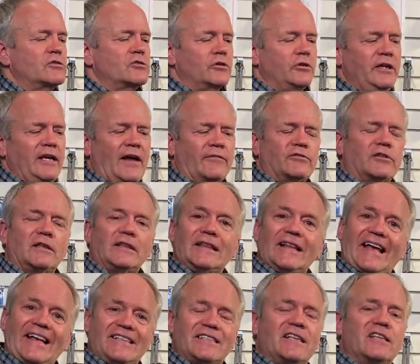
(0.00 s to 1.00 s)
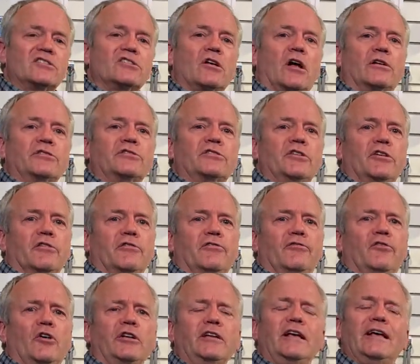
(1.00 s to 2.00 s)
So you have to lace this onto your
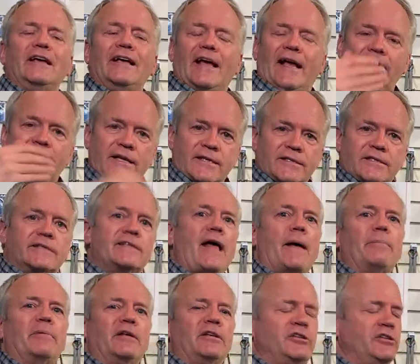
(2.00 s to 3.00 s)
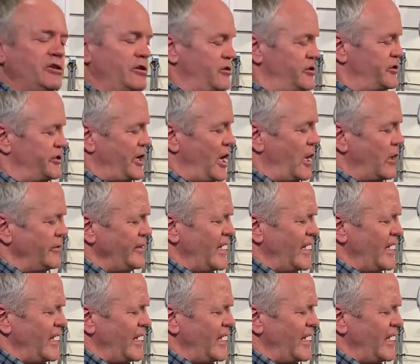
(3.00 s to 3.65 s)
foot and then step into your shell.